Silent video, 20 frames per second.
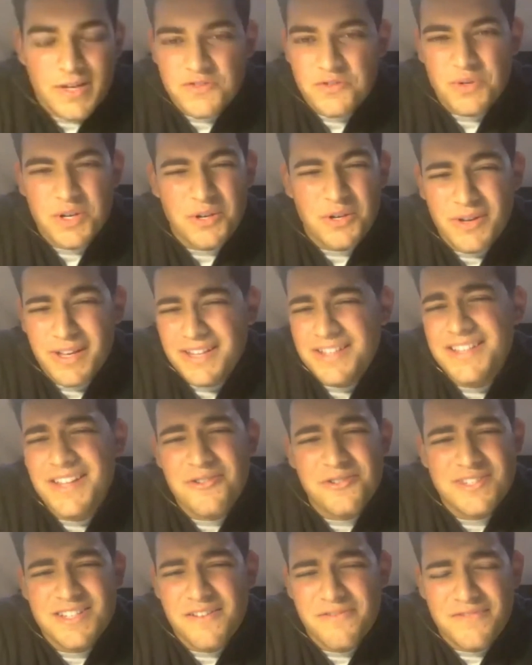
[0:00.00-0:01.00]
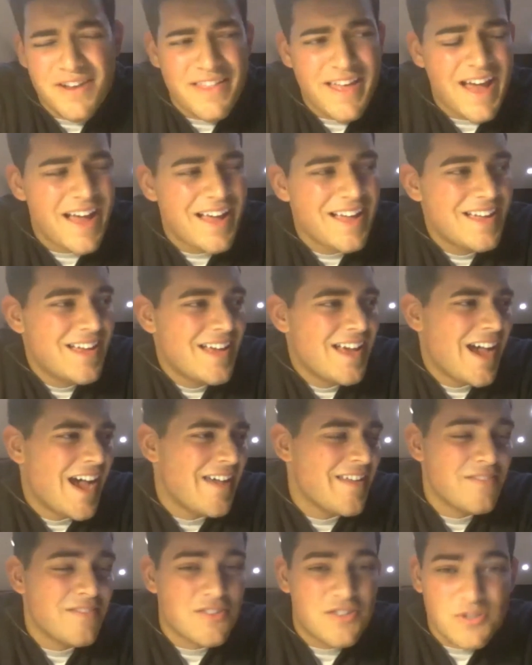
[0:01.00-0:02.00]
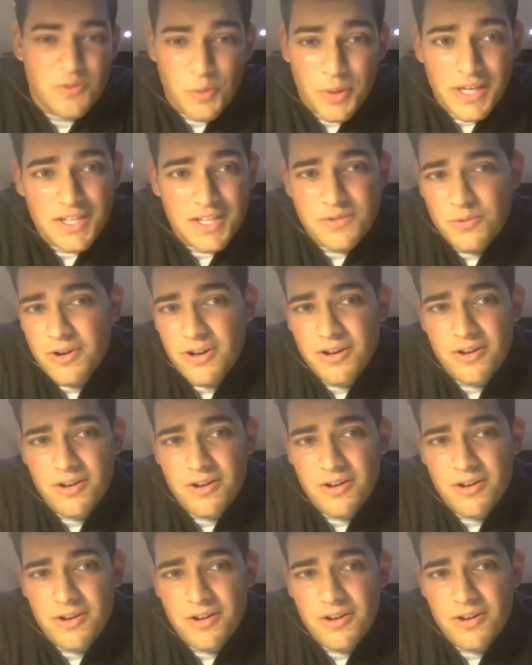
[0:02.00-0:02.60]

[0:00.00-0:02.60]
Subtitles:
20 quid, little stuff like that. And then the sweets, what a